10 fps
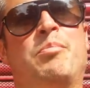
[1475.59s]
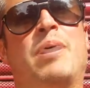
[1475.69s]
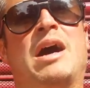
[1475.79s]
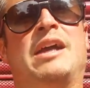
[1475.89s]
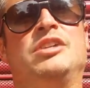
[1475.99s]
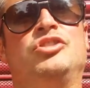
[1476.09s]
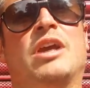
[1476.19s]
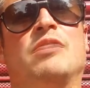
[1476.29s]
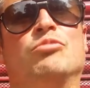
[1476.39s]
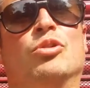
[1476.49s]
But in
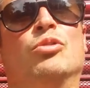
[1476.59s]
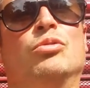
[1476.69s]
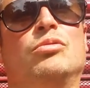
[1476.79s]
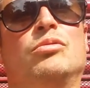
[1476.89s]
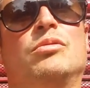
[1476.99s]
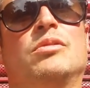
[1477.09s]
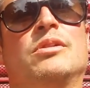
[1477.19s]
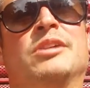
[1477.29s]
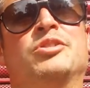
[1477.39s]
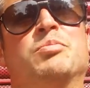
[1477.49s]
general,
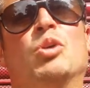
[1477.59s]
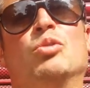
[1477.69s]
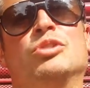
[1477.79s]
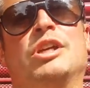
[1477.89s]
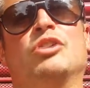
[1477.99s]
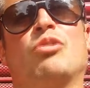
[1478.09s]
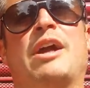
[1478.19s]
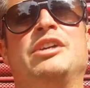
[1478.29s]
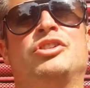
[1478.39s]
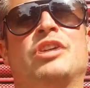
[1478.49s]
the sport's in
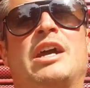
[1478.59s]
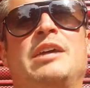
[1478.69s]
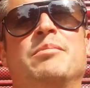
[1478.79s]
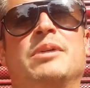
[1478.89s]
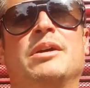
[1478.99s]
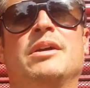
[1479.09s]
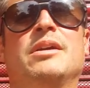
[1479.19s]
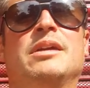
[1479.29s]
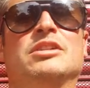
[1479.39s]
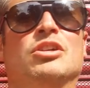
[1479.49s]
great shape.
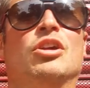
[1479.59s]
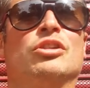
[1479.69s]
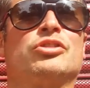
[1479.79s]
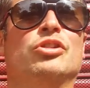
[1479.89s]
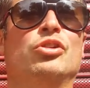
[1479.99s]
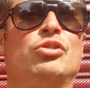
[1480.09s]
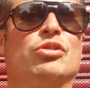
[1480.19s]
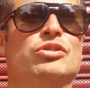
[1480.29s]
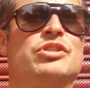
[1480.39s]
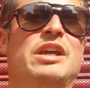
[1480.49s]
There's a lot of
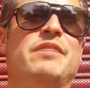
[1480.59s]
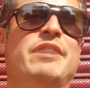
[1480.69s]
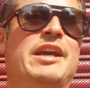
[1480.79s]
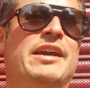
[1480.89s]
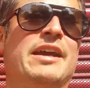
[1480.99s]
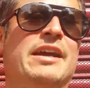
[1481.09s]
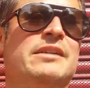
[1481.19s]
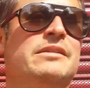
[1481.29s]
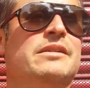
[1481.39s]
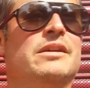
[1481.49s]
snooker on TV again.